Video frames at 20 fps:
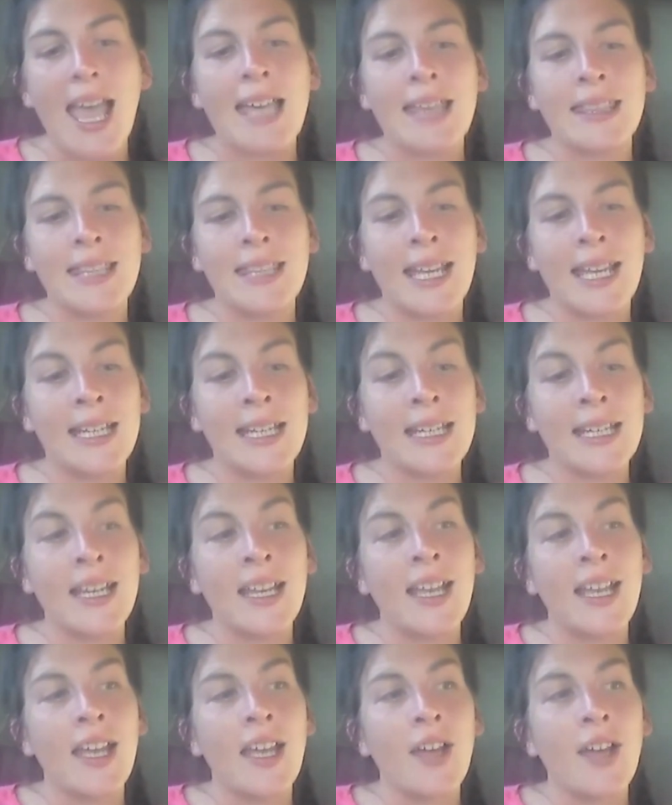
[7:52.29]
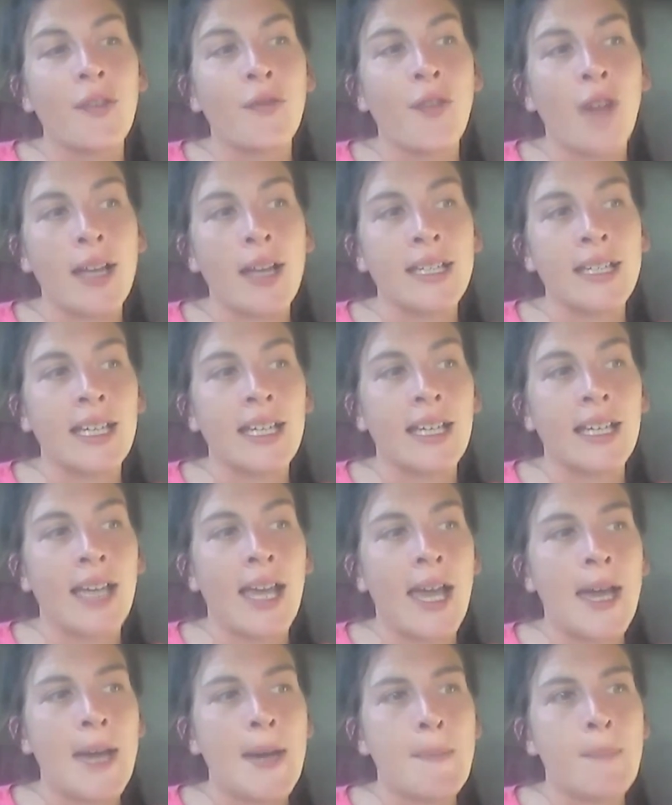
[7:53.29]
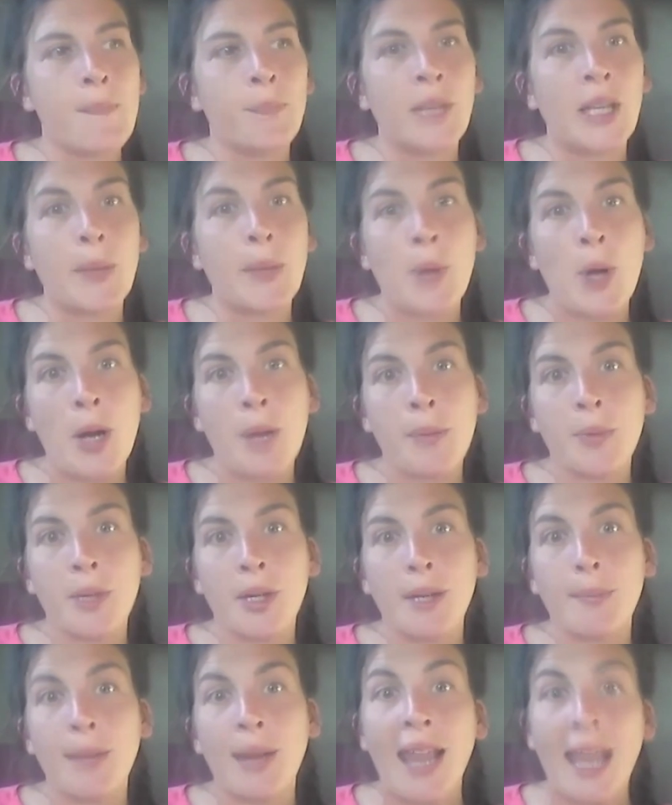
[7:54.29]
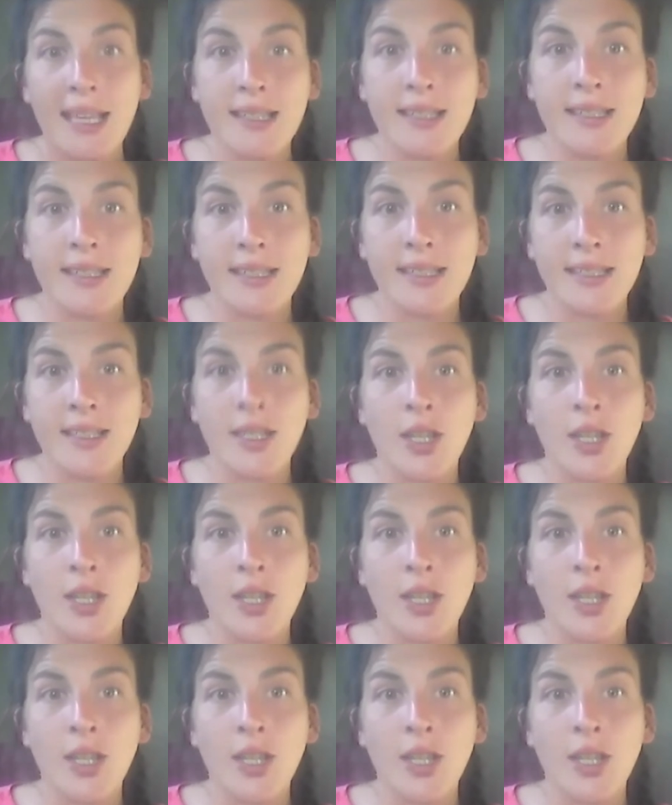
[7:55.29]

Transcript: And then finding um, the appropriate place.